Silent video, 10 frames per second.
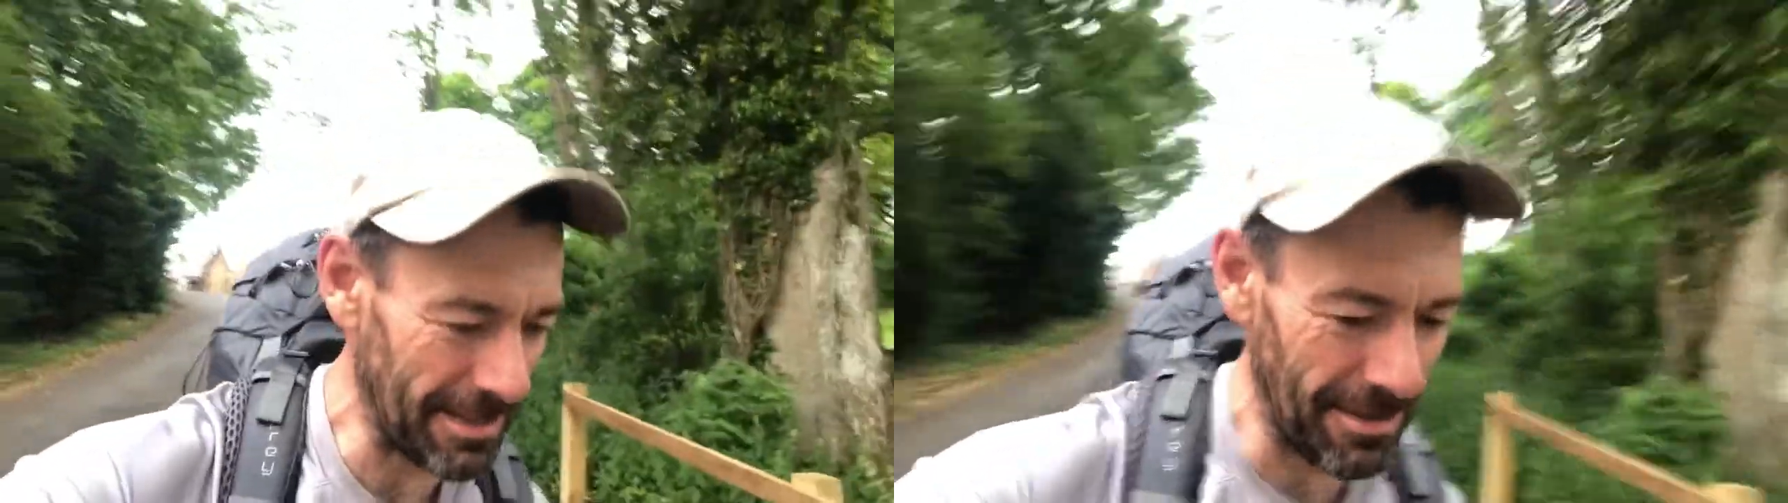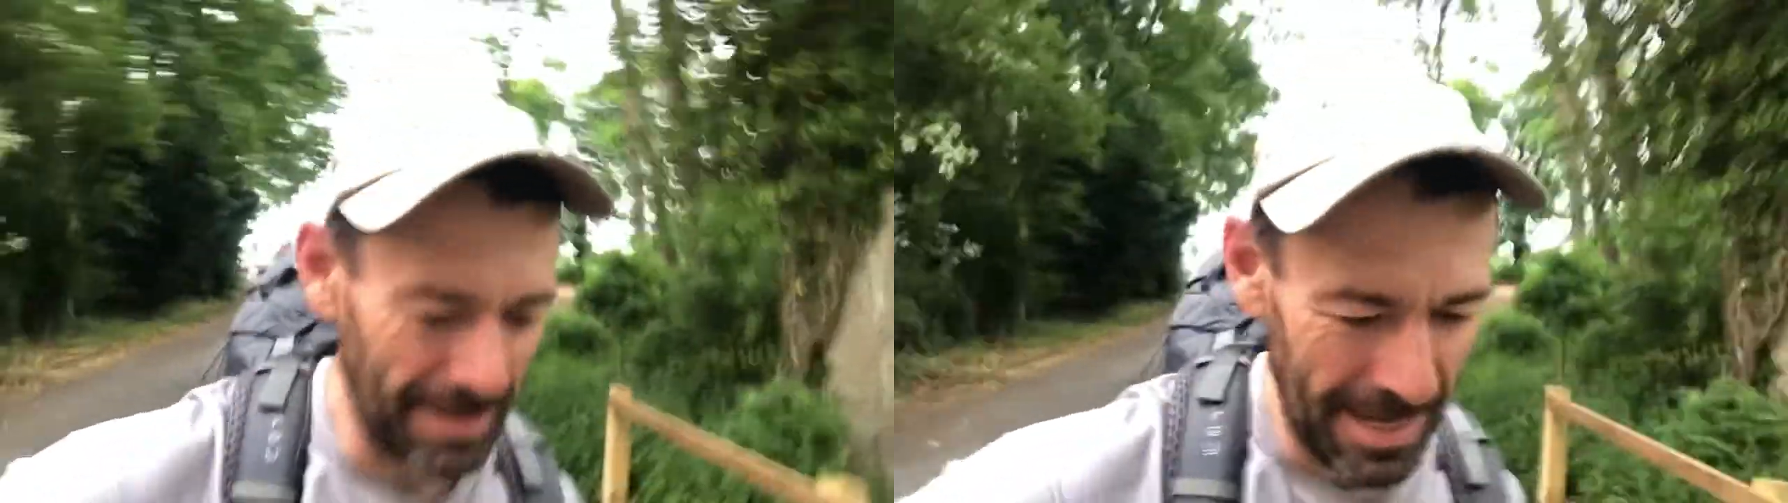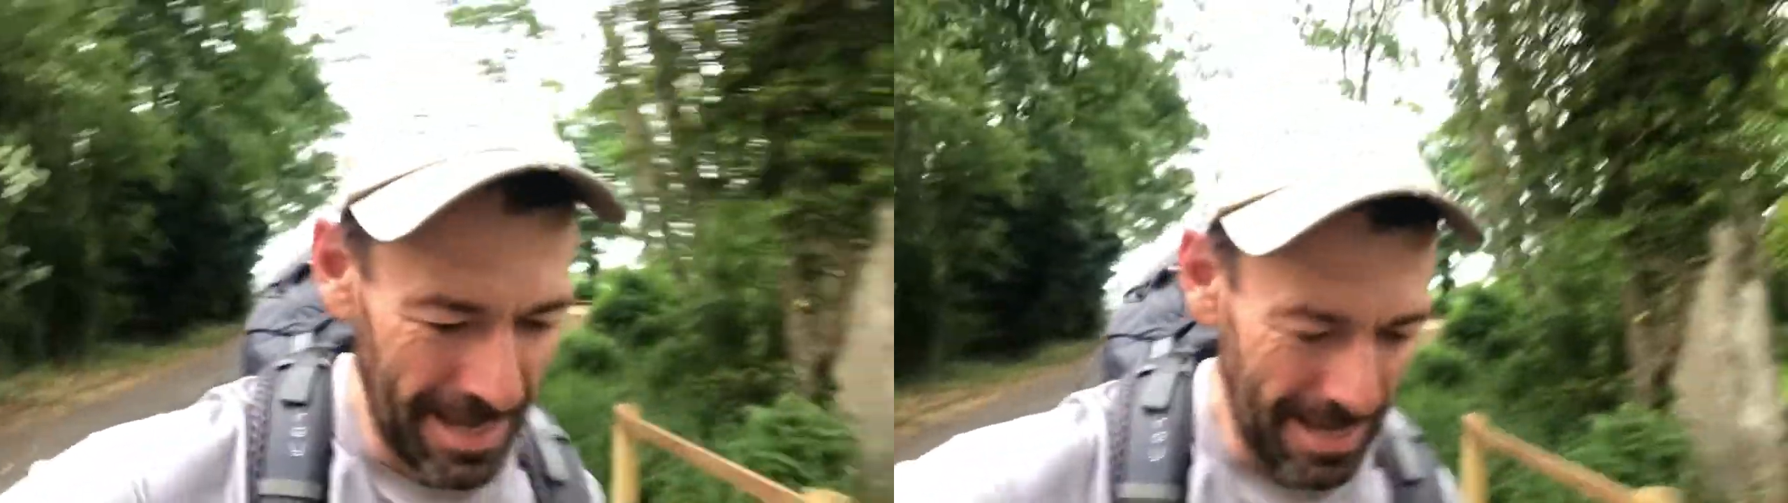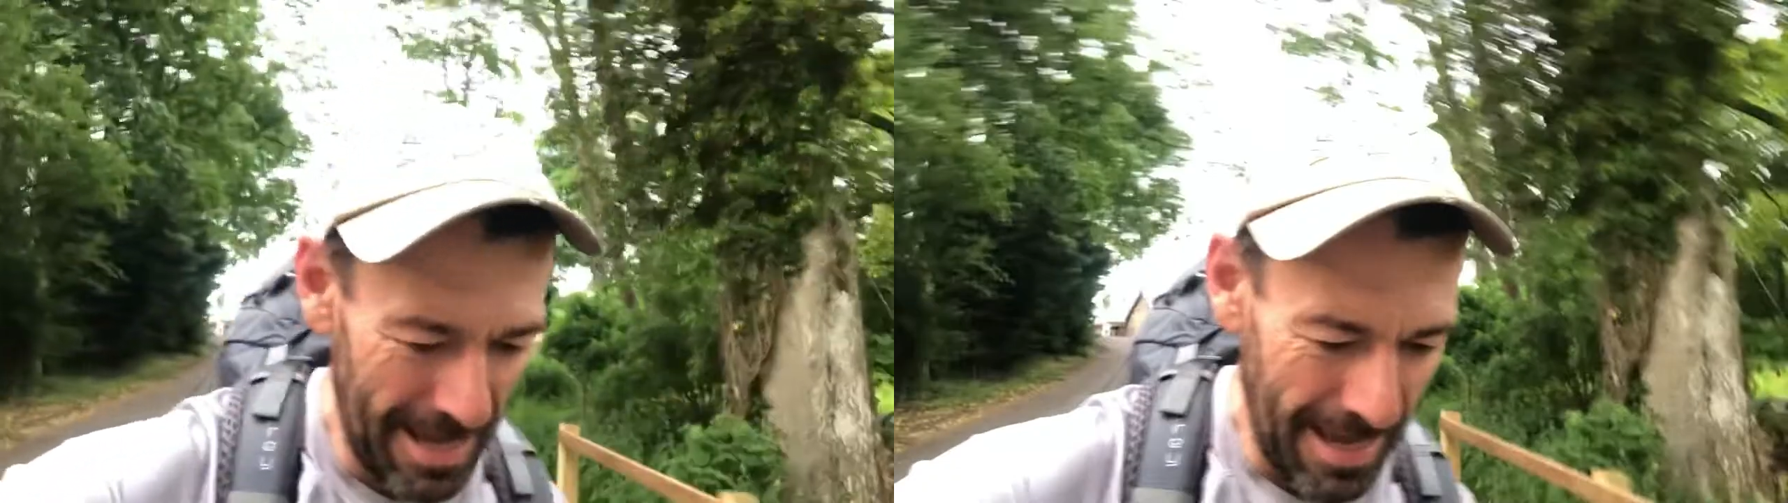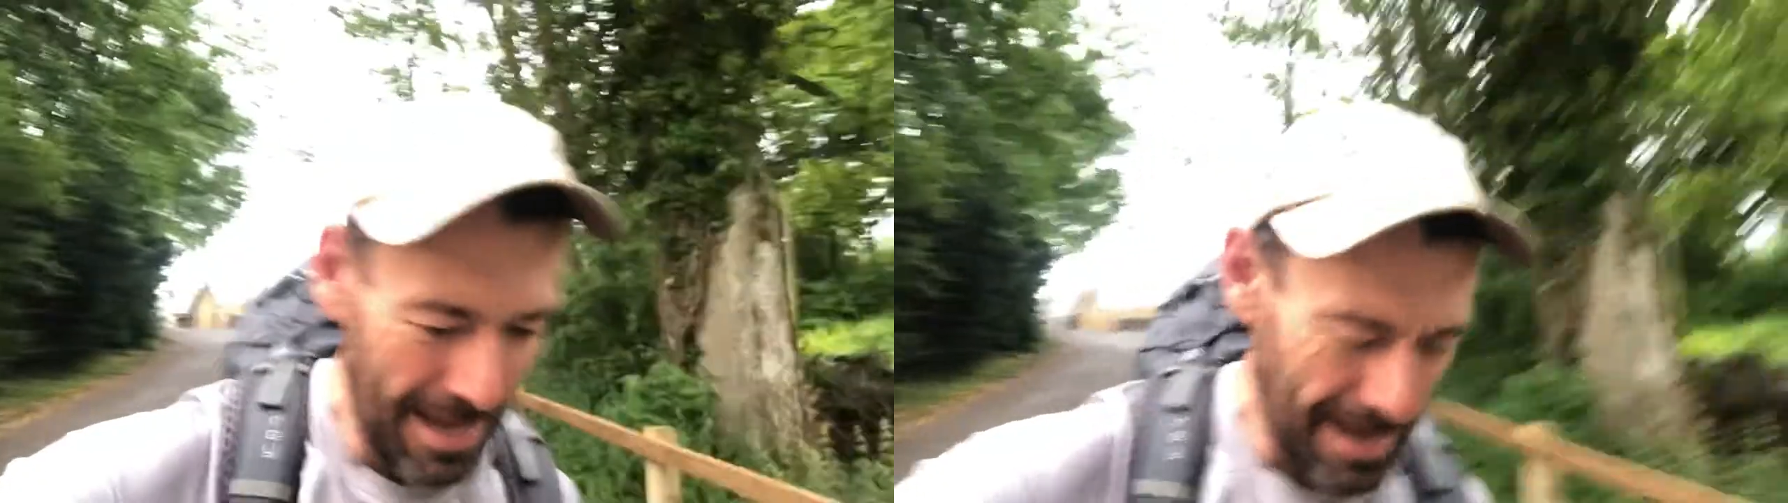sorry.
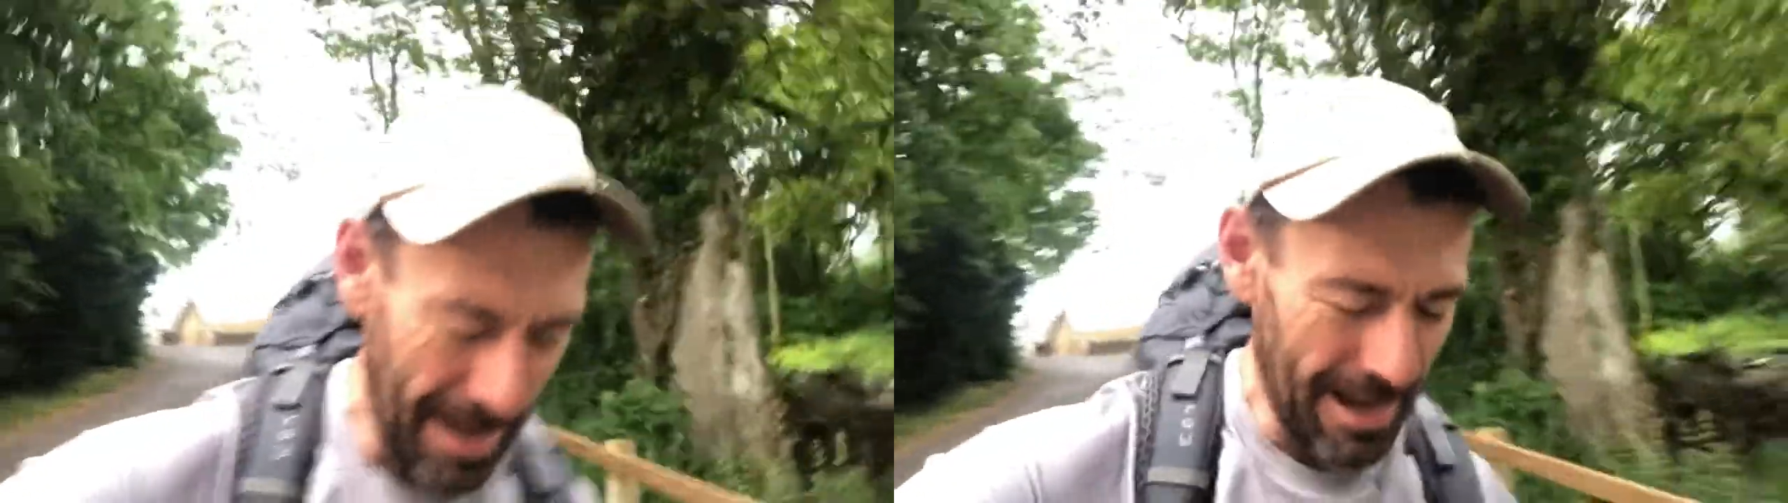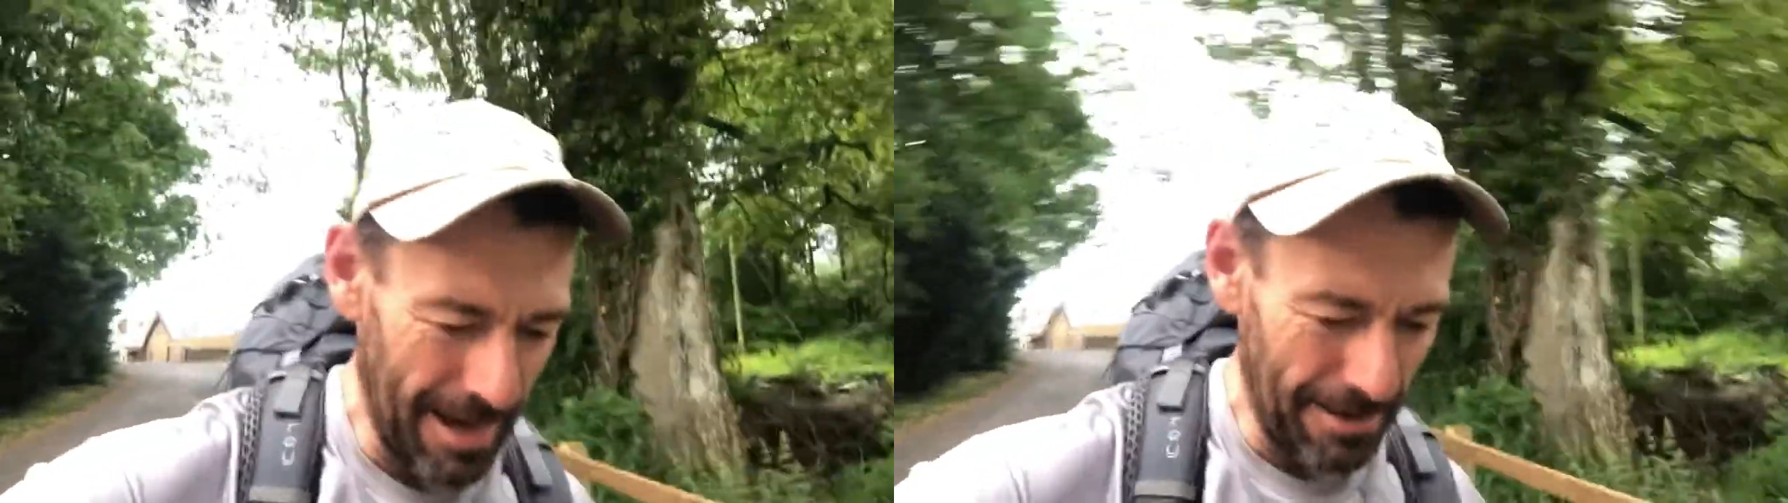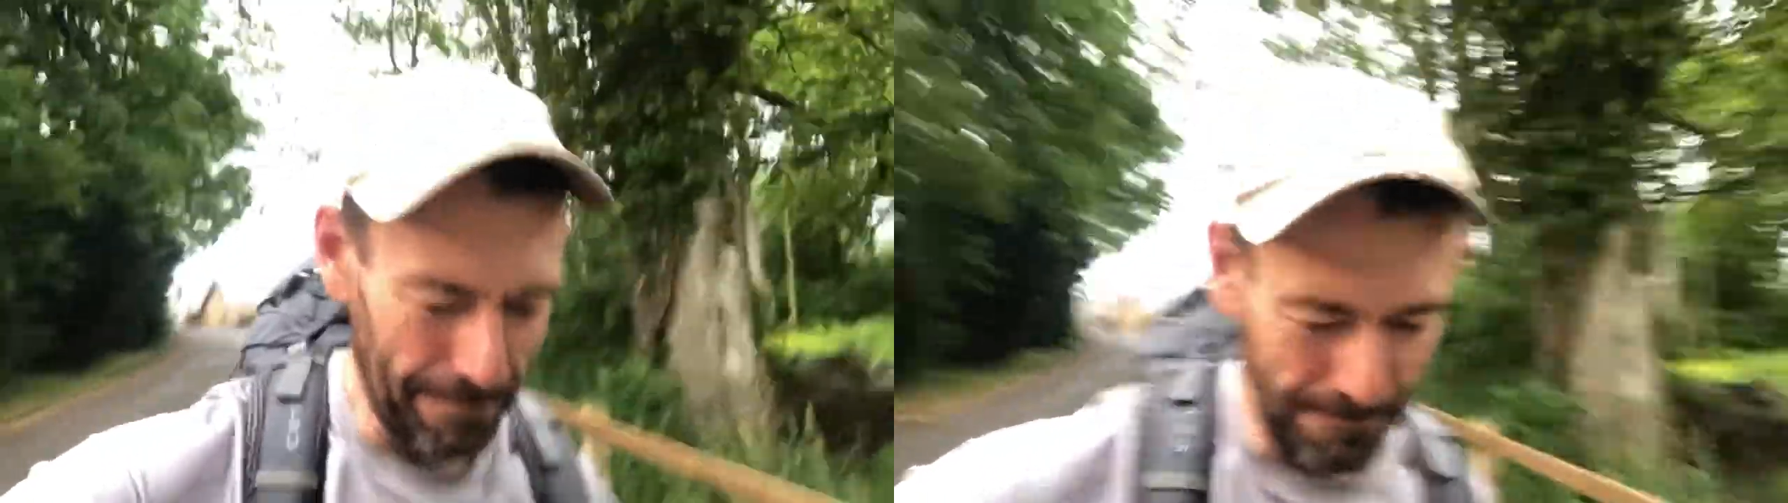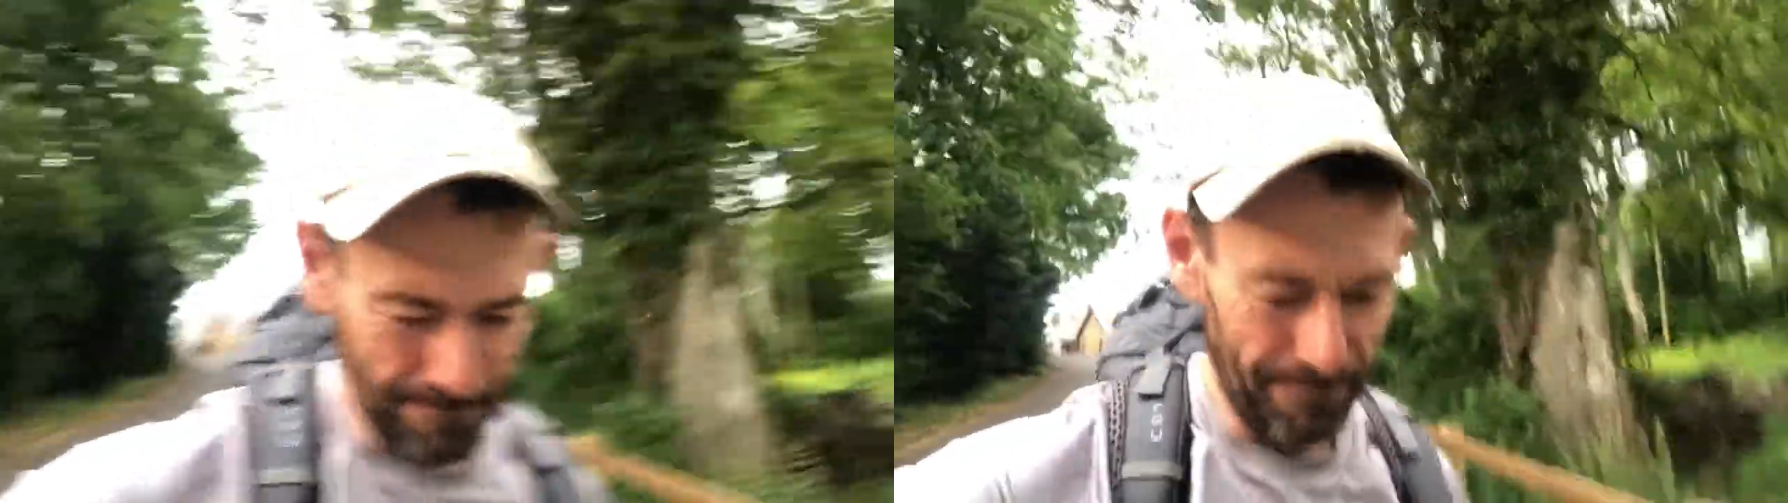Had